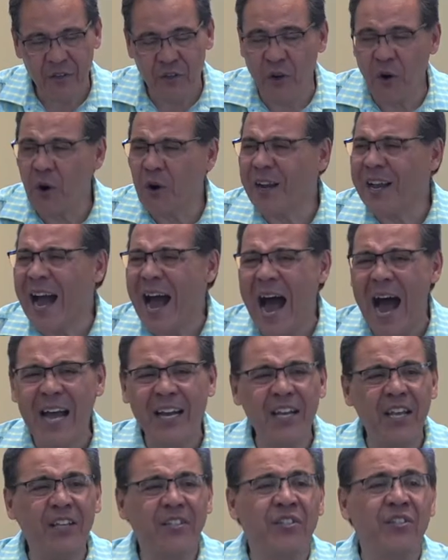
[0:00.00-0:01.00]
Your
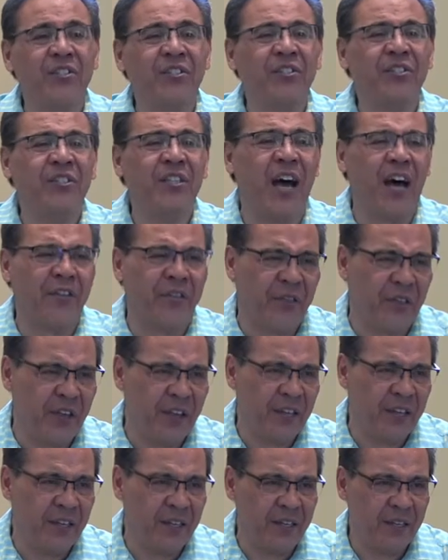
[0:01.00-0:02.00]
God is
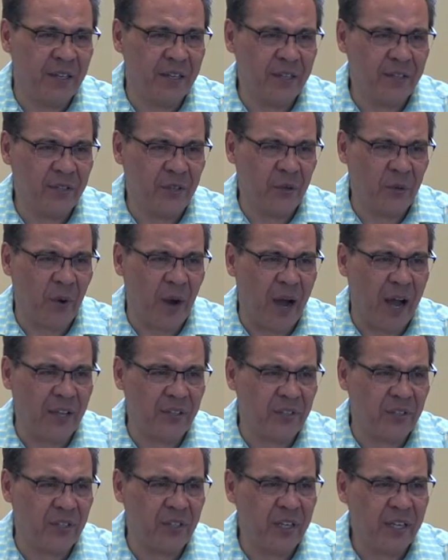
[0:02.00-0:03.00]
nothing to
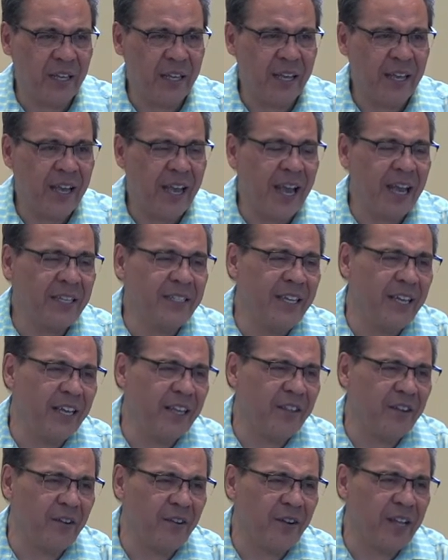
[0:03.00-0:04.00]
us, and
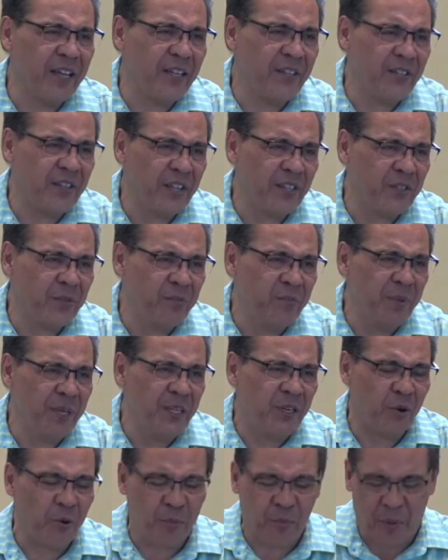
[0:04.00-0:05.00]
neither is this
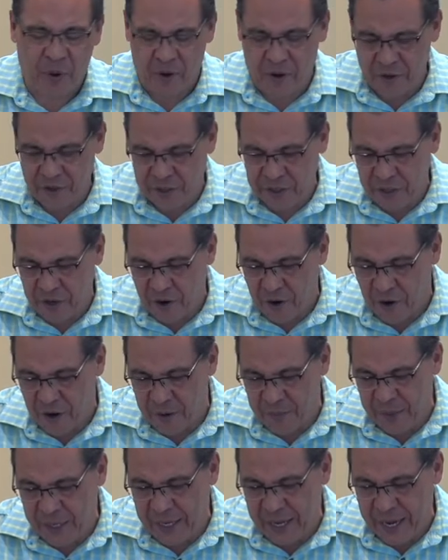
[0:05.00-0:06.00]
Medo-Persian
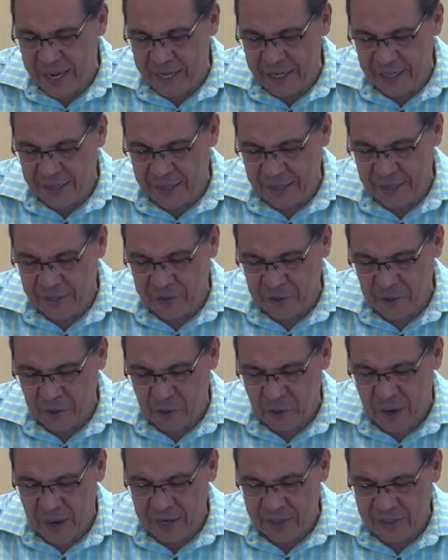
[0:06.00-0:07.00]
army anything
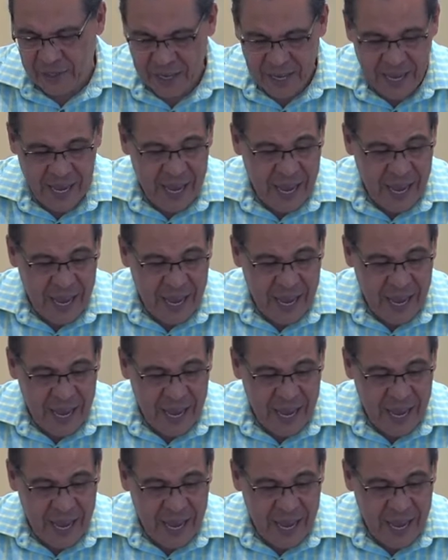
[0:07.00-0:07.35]
to us.